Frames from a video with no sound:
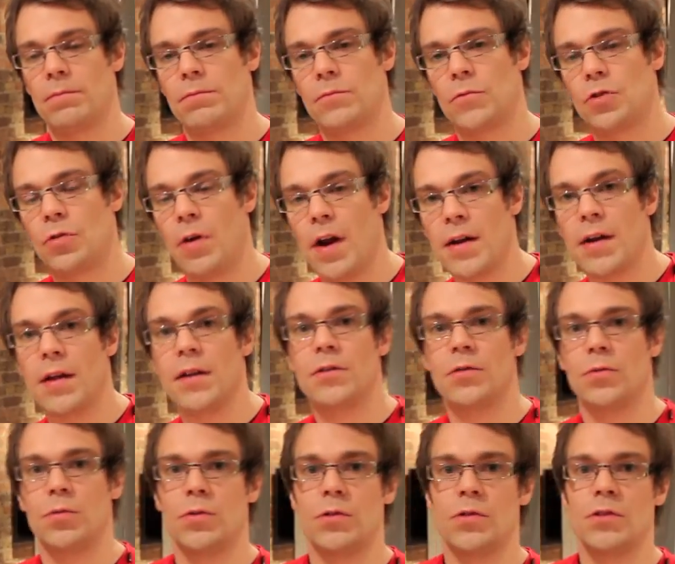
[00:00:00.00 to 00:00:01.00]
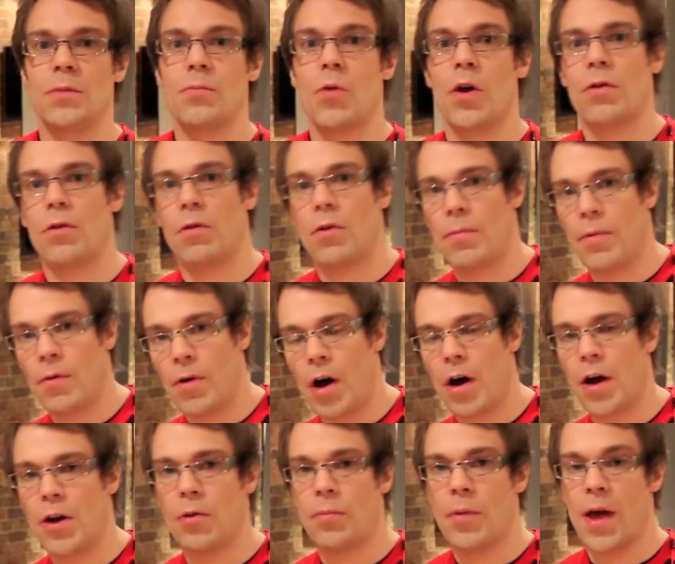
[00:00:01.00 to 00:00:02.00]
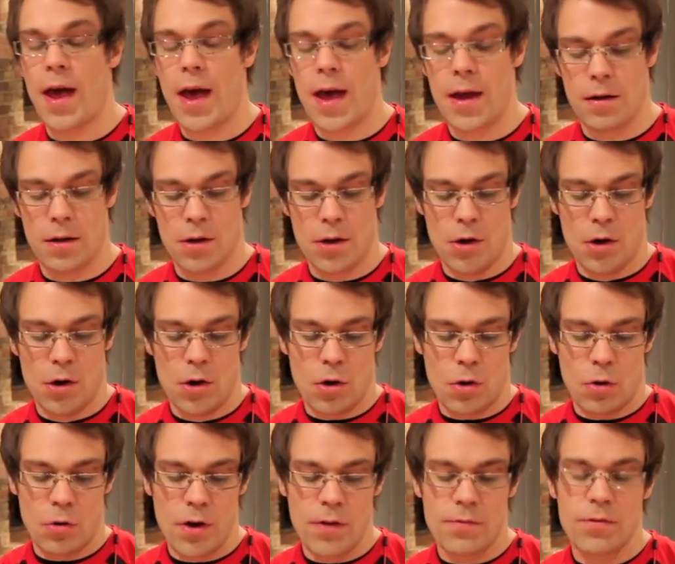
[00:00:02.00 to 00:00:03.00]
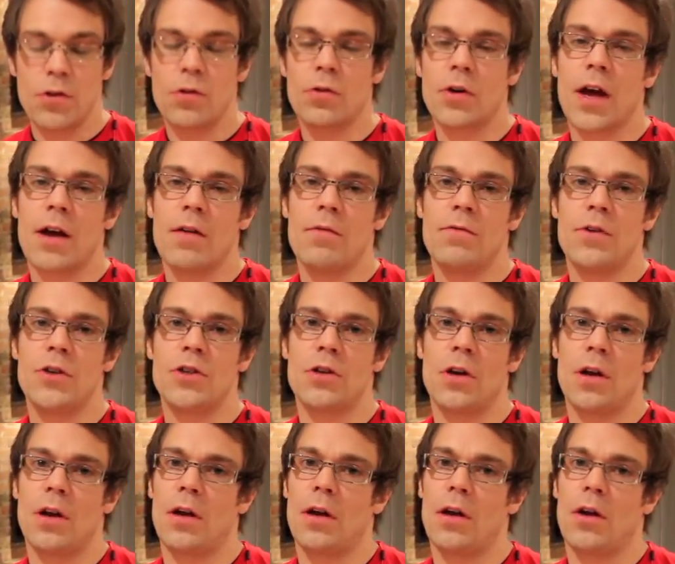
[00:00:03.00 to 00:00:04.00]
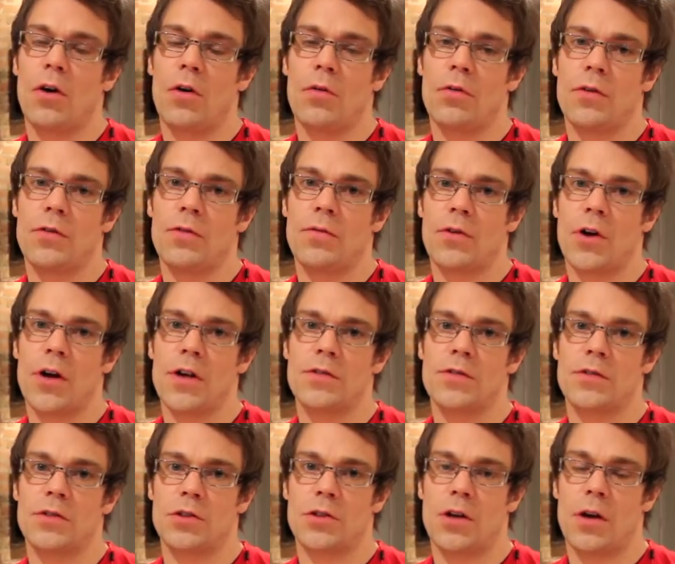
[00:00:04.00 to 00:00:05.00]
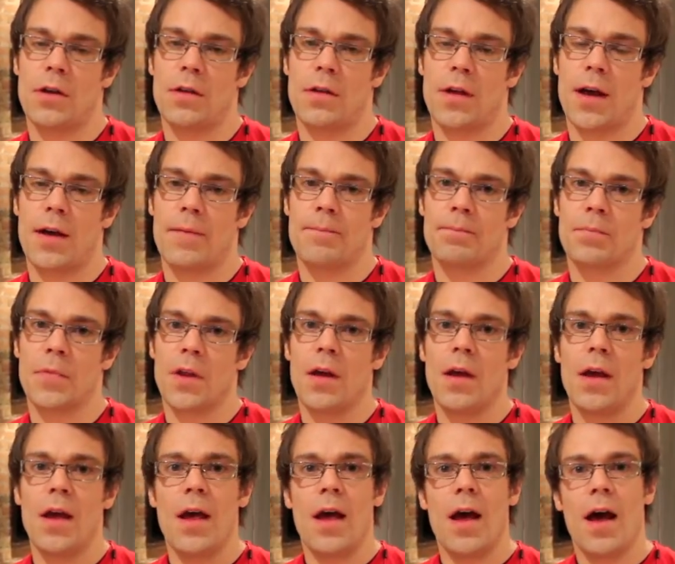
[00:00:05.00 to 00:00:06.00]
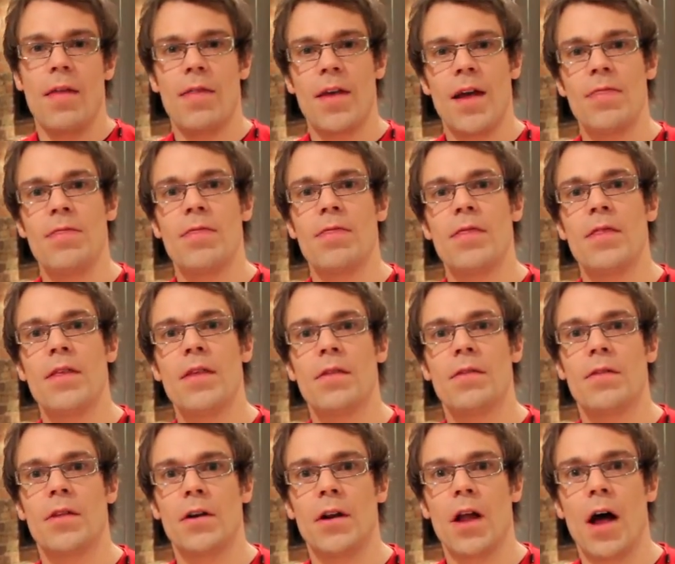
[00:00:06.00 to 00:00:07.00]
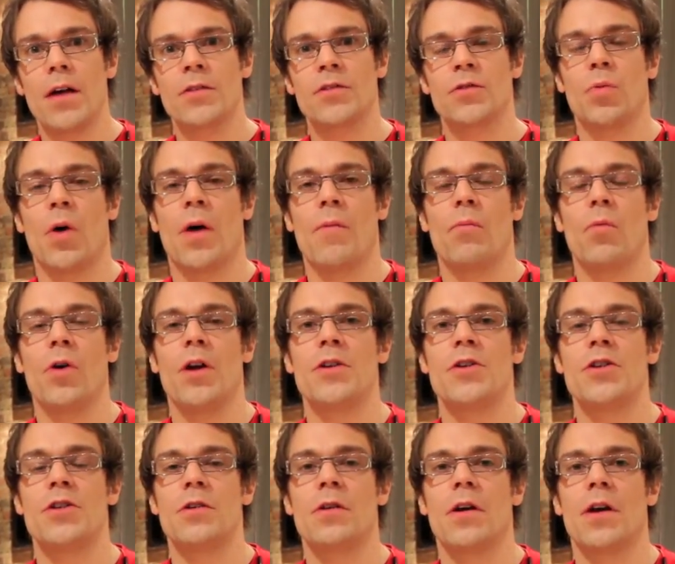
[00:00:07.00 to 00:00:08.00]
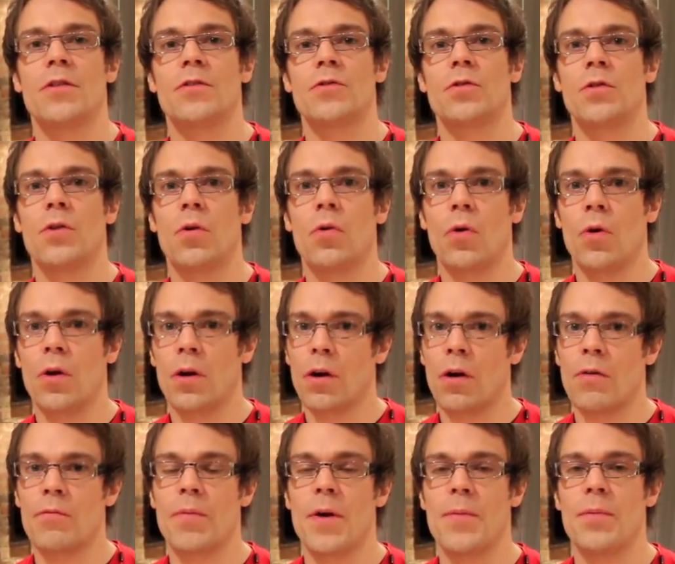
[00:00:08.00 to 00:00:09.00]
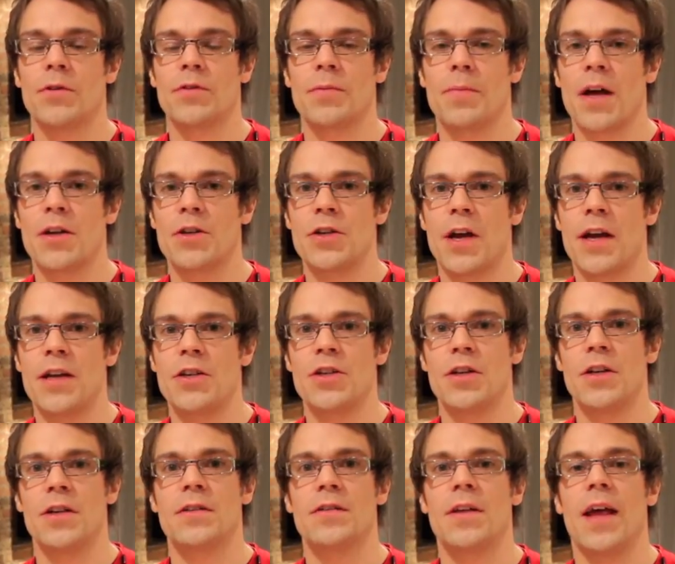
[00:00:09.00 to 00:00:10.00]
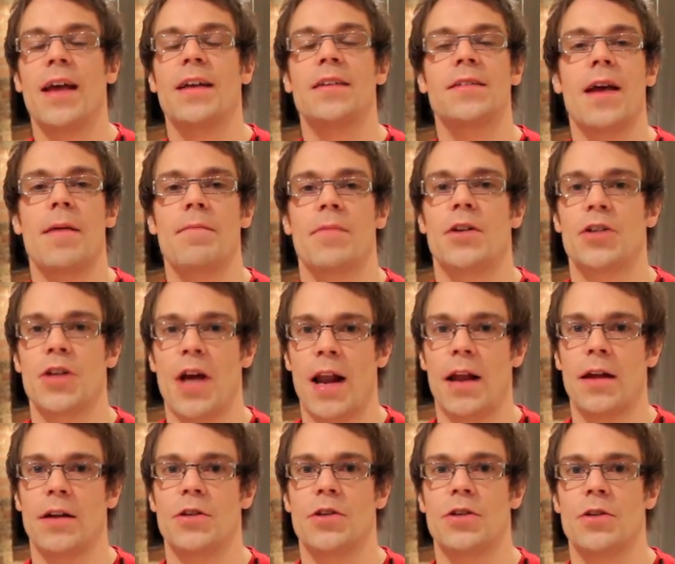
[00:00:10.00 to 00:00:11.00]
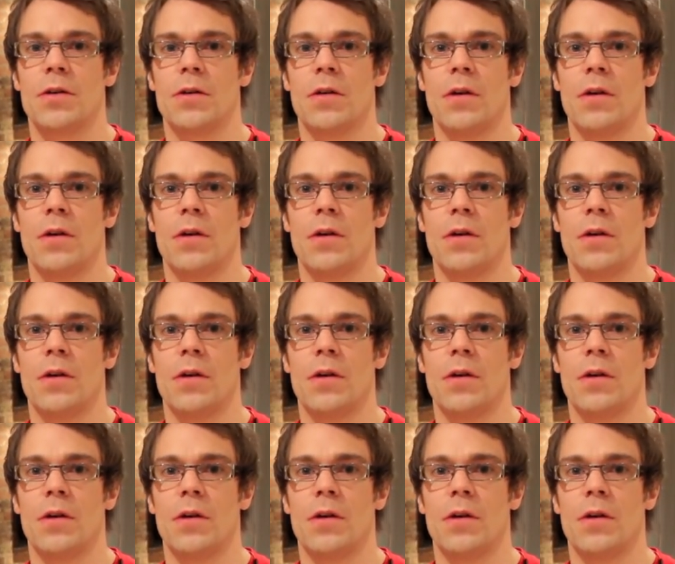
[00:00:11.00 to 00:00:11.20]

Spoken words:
trending towards them, whether you're behind or ahead, or even you'll get a visual alert on the device to show you that. And then the last one, which has caught a lot of people's imagination, is accept the challenge.